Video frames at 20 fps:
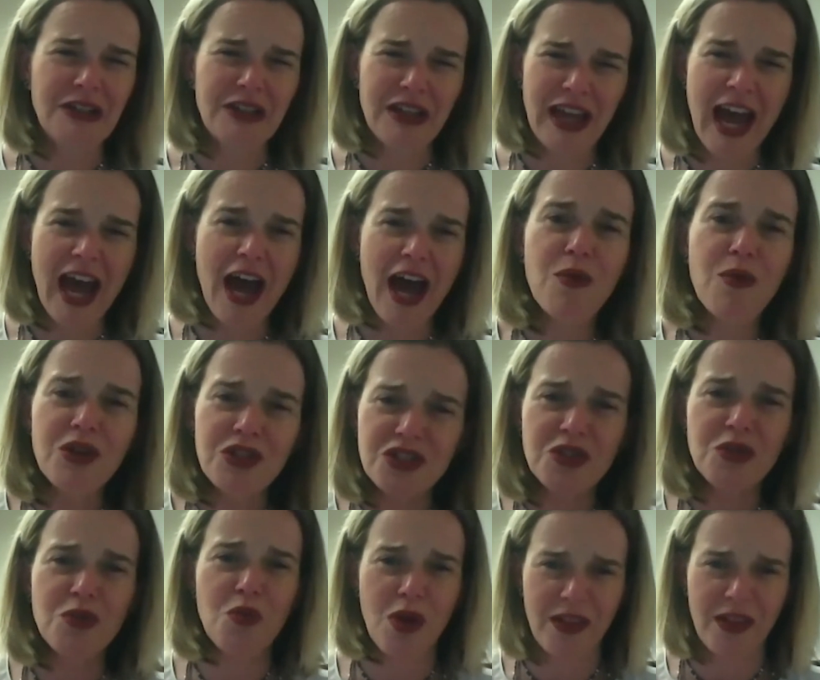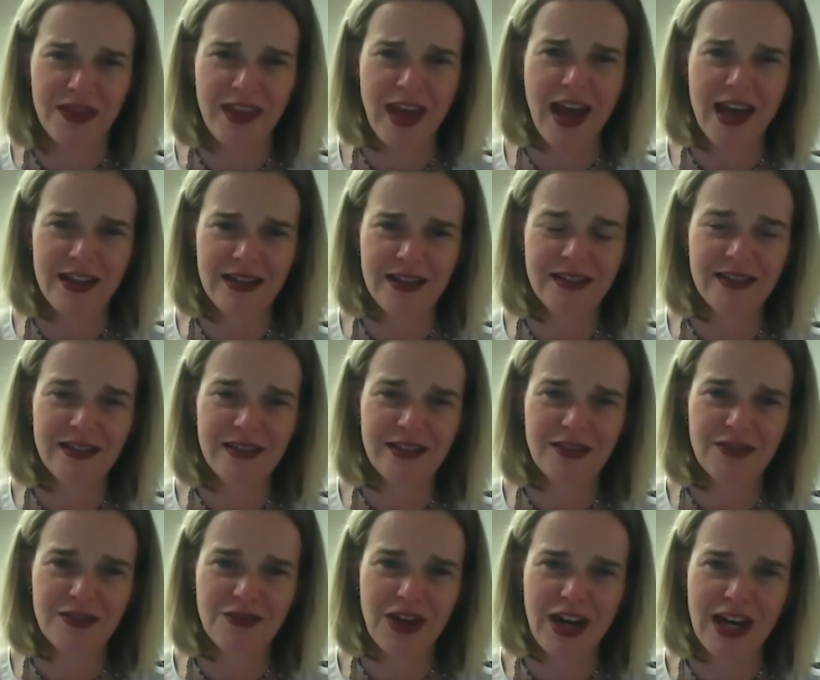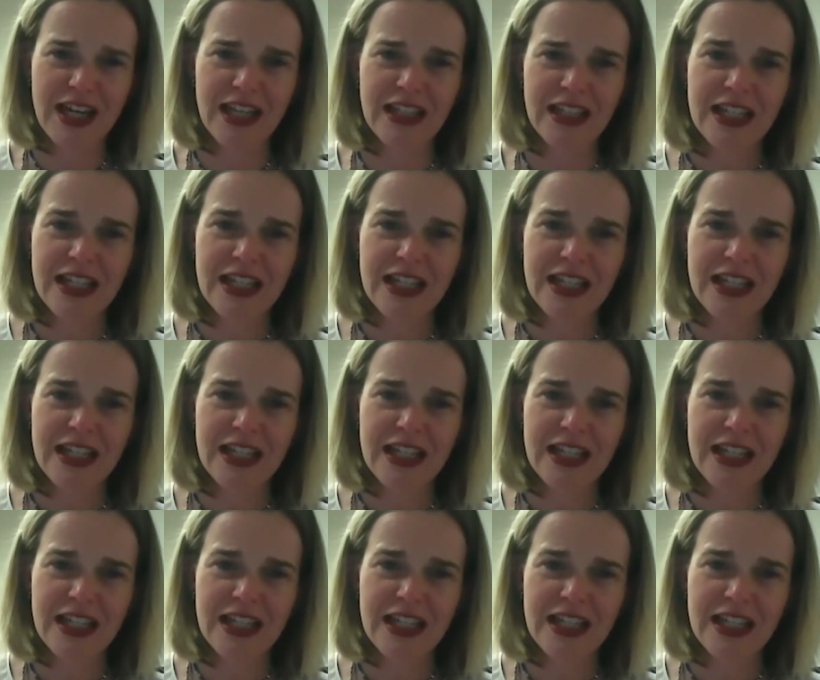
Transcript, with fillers: how would you want that? Mm-hmm.